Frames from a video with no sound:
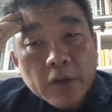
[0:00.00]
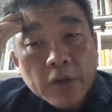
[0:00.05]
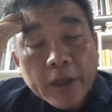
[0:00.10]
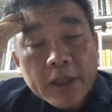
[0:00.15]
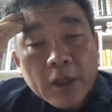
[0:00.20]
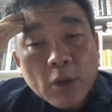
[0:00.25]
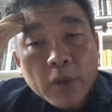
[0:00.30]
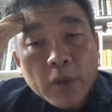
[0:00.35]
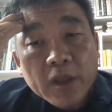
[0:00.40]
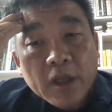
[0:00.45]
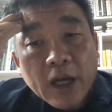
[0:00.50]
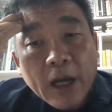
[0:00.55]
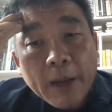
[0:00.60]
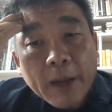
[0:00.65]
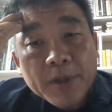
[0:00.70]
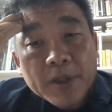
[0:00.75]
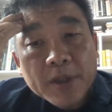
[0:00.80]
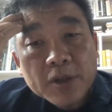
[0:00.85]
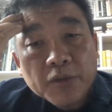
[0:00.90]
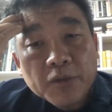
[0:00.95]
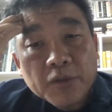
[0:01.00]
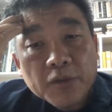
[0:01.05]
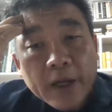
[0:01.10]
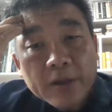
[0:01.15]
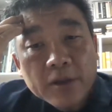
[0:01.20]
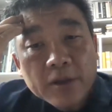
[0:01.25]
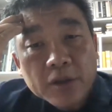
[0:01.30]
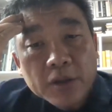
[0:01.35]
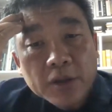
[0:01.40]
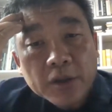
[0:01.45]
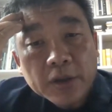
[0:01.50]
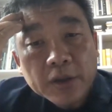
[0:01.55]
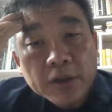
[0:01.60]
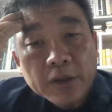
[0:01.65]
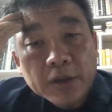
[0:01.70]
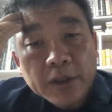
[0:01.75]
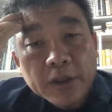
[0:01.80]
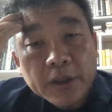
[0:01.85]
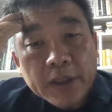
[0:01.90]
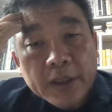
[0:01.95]
so I think what the government trying to
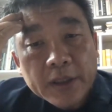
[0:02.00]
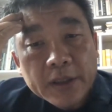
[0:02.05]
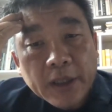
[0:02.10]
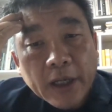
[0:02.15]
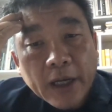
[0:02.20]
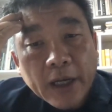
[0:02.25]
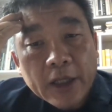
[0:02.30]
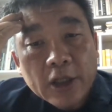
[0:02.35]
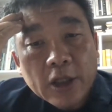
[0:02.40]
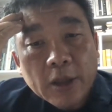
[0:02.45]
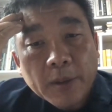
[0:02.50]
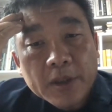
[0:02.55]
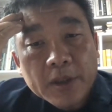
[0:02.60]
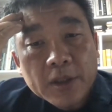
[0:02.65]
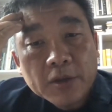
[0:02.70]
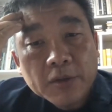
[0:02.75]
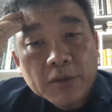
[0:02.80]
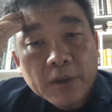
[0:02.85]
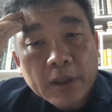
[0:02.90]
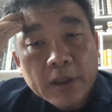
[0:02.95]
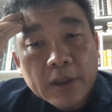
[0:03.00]
do is kind of,